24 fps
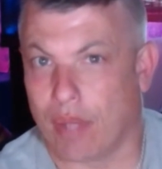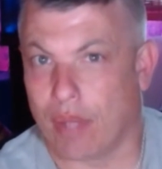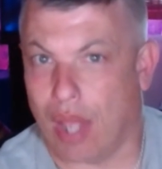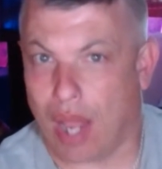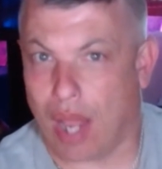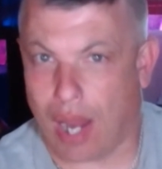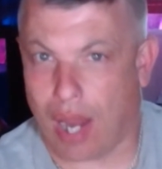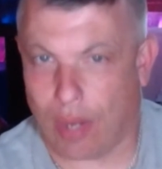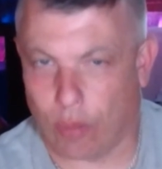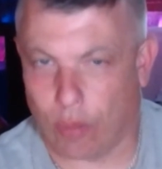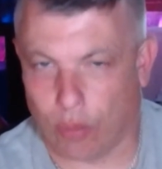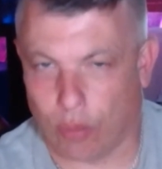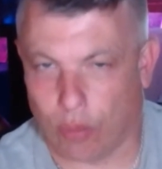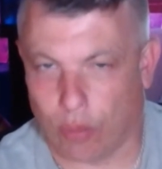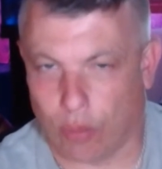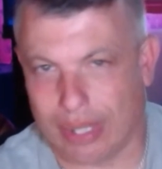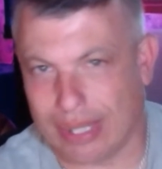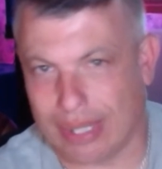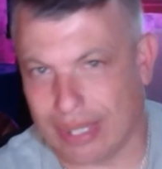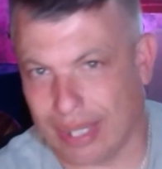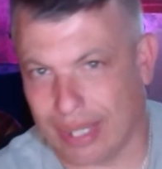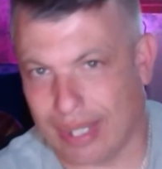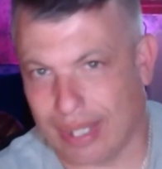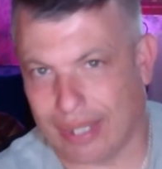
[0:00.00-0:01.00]
I really
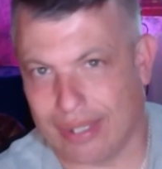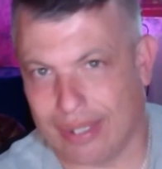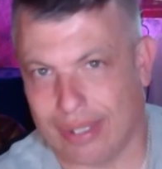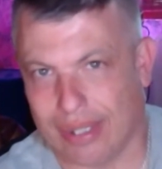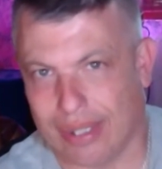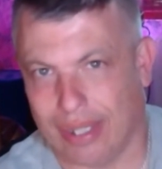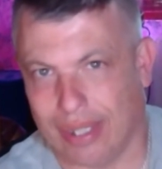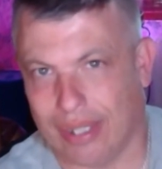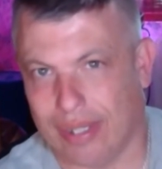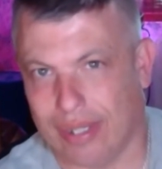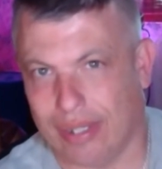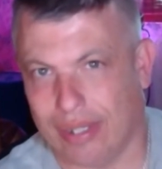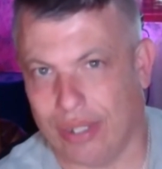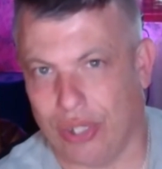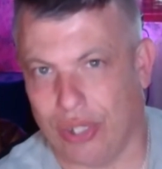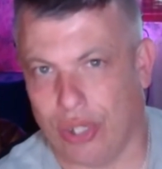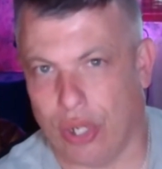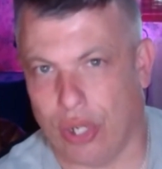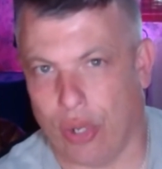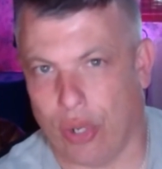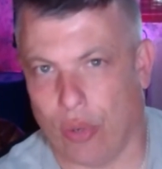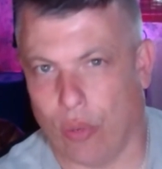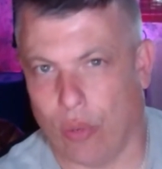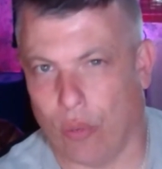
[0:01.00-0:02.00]
think that, you
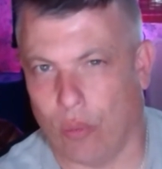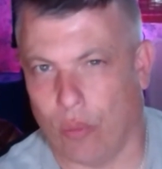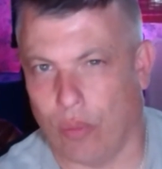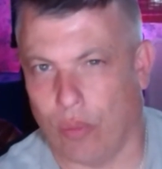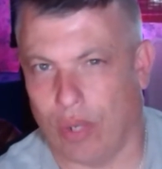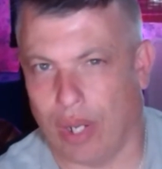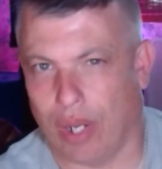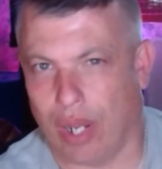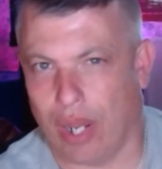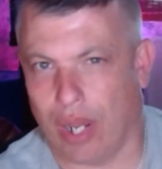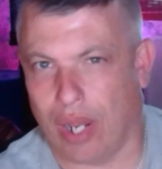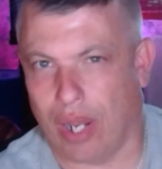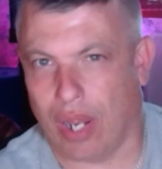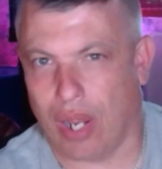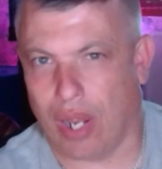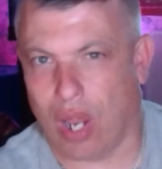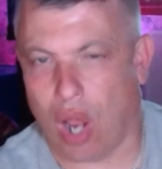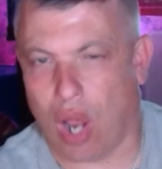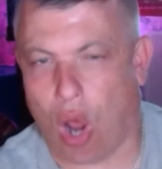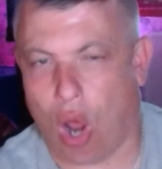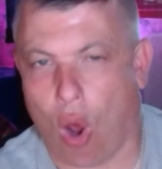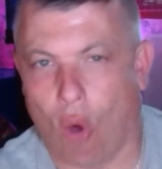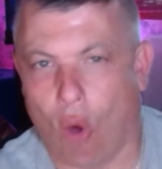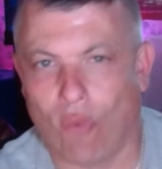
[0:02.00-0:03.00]
know,
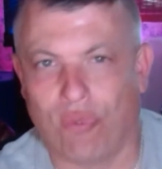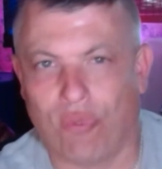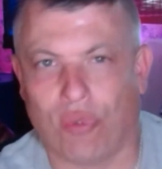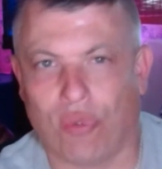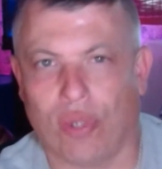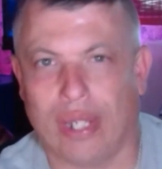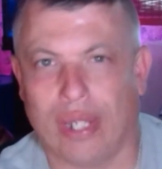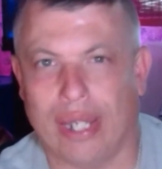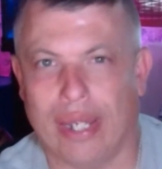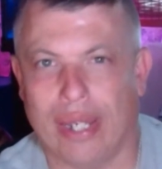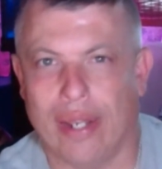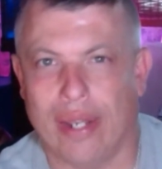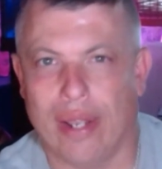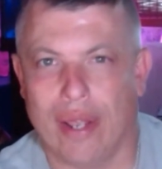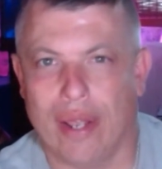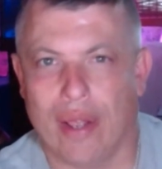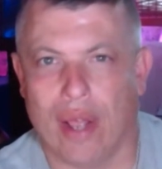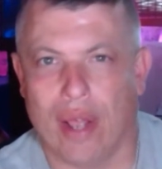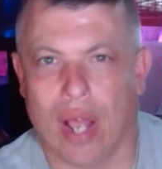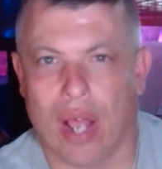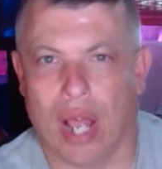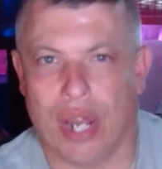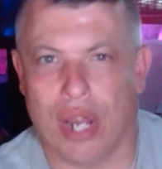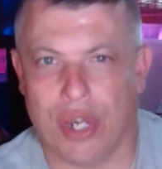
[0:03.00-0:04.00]
hopefully
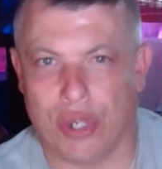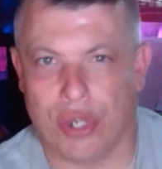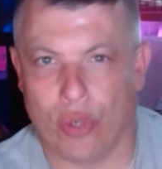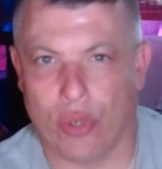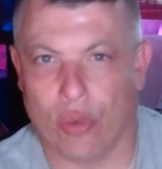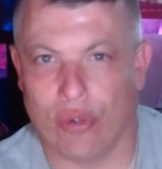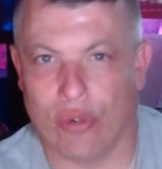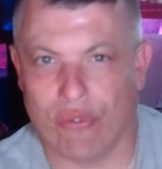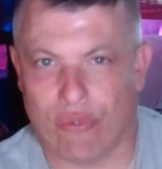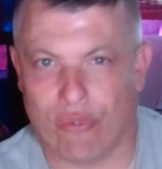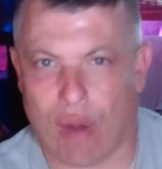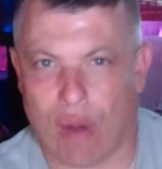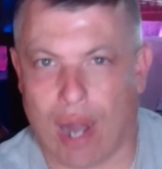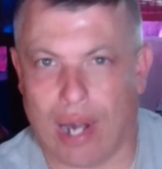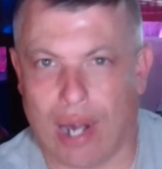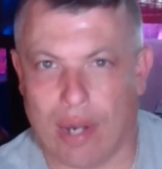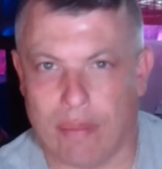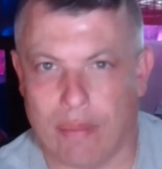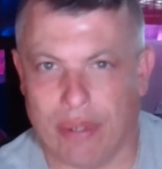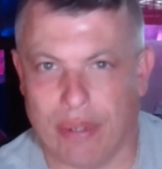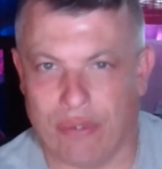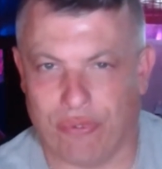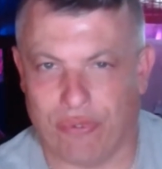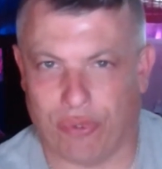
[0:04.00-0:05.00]
a new
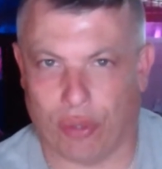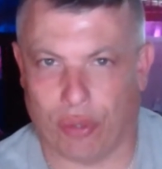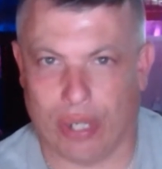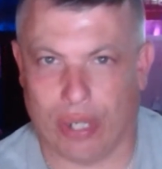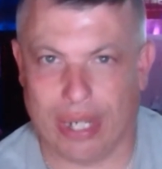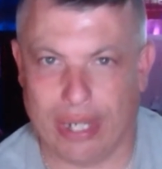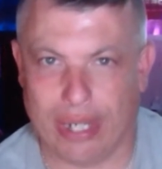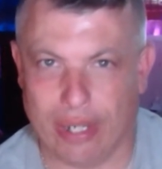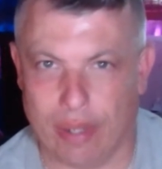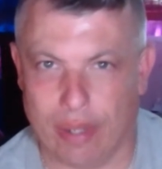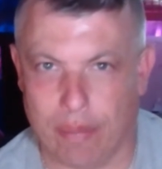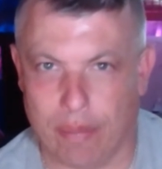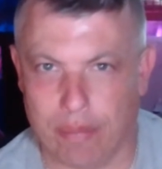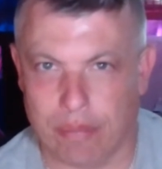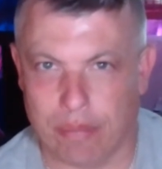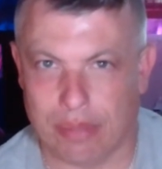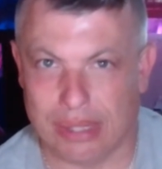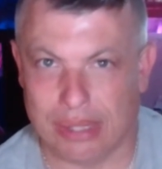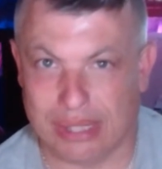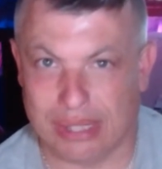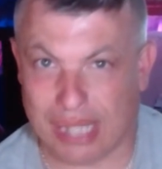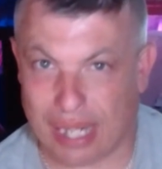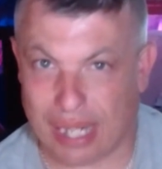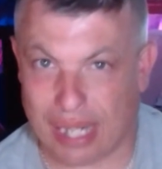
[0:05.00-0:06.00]
environment for him,
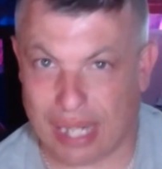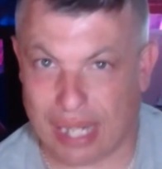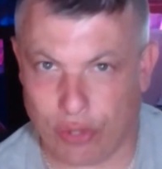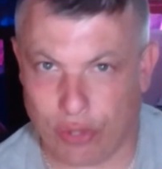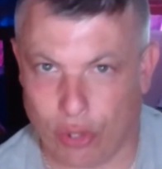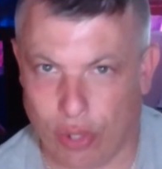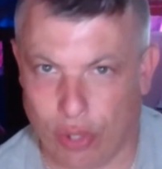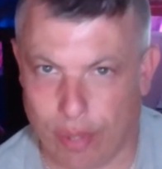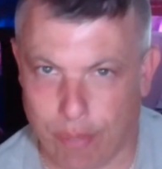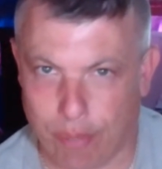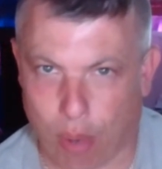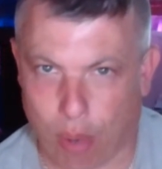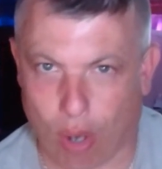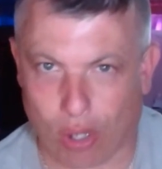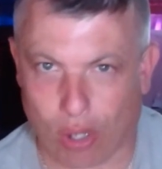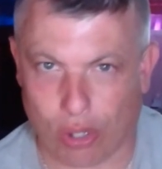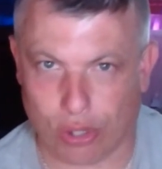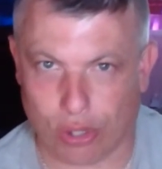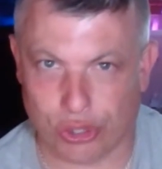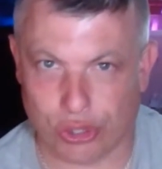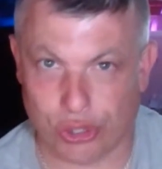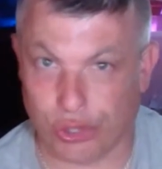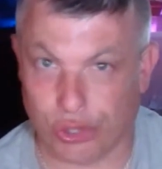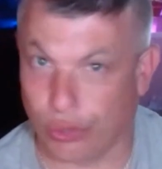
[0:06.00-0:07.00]
Xavier and
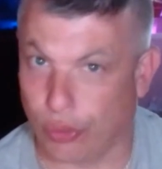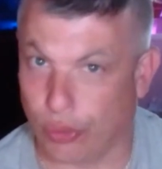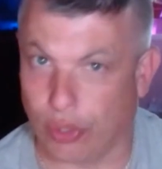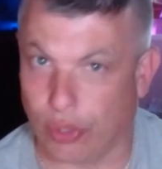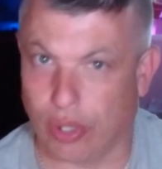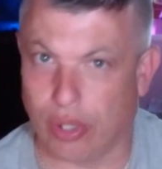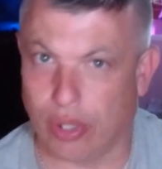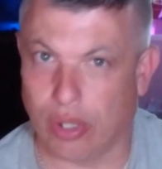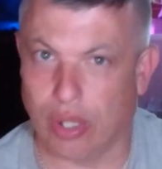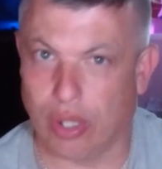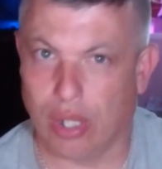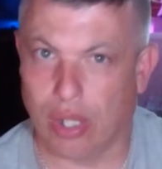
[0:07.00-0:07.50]
Parker Stewart.